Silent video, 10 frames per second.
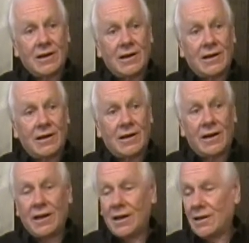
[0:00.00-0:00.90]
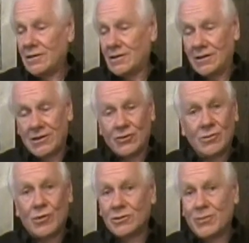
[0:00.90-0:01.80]
I
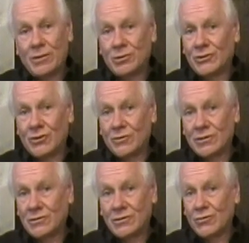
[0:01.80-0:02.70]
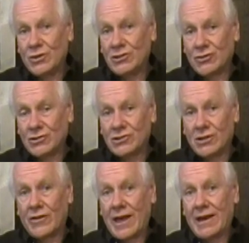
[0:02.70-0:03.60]
know most people don't research
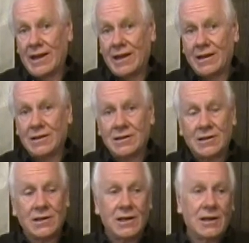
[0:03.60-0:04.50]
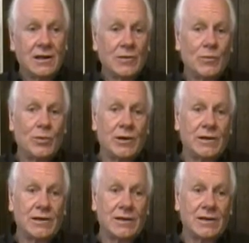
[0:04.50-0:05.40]
on that end,
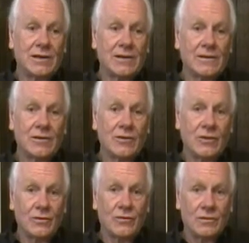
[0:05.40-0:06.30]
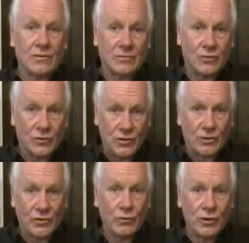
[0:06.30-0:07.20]
but the
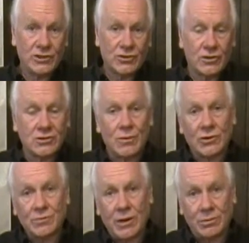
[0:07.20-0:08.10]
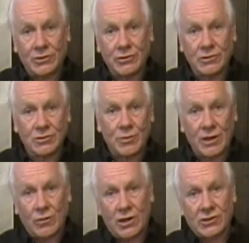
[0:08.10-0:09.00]
only research most people do is
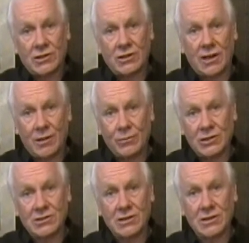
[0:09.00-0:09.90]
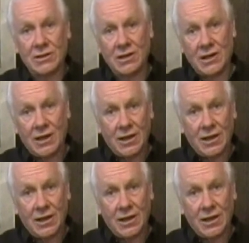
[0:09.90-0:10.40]
by watching NBC,